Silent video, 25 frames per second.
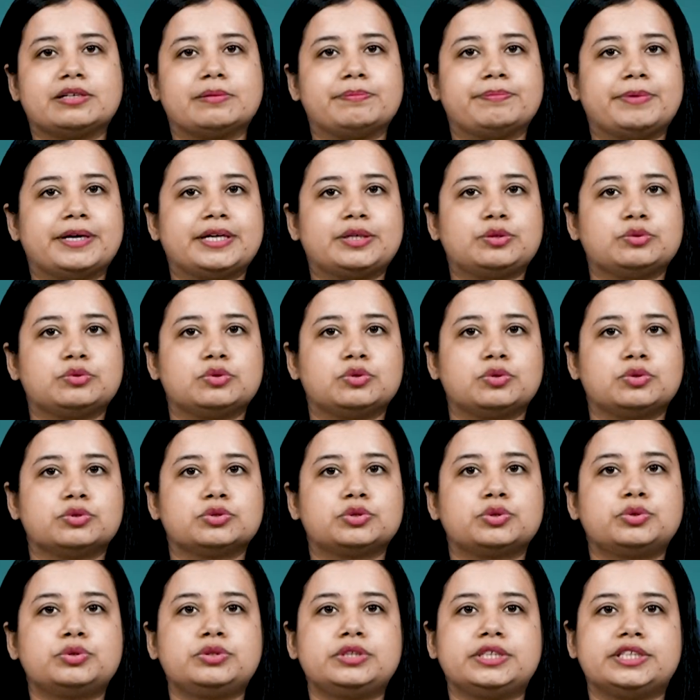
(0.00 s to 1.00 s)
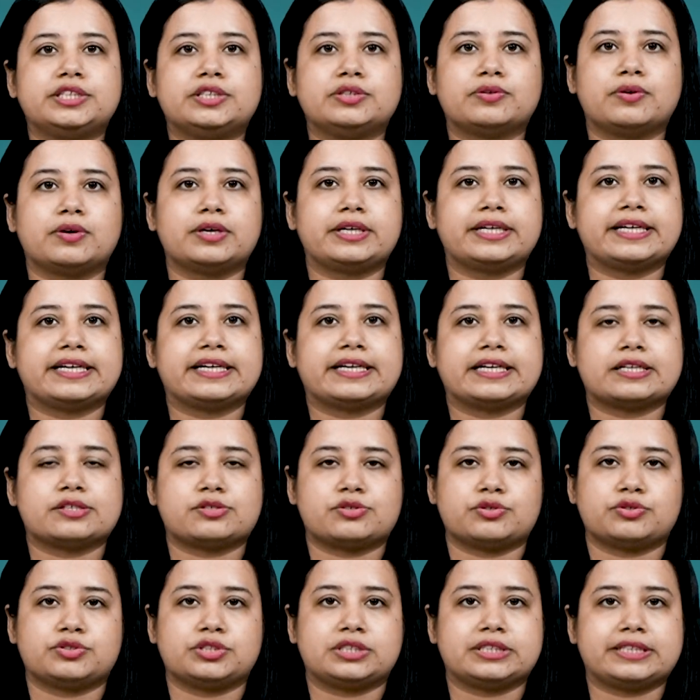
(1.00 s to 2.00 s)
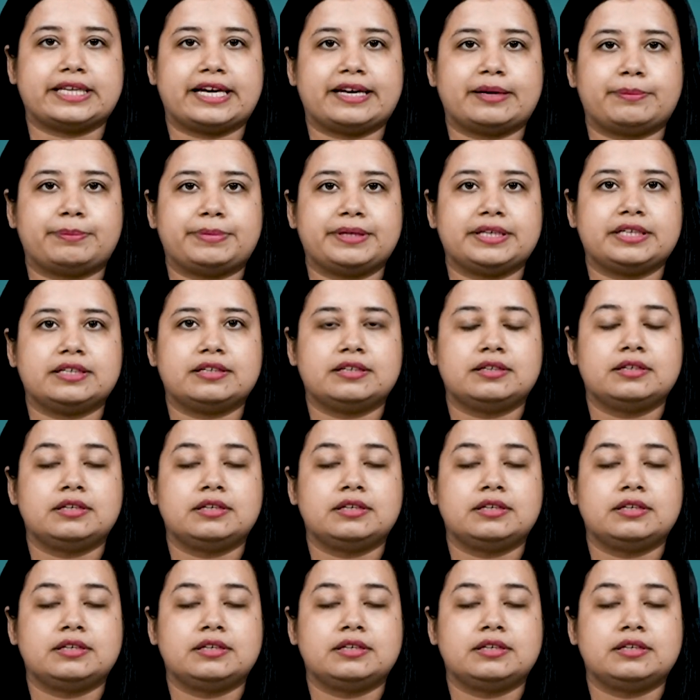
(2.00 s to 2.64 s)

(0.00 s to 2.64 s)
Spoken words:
compared to those who did not take estrogen therapy.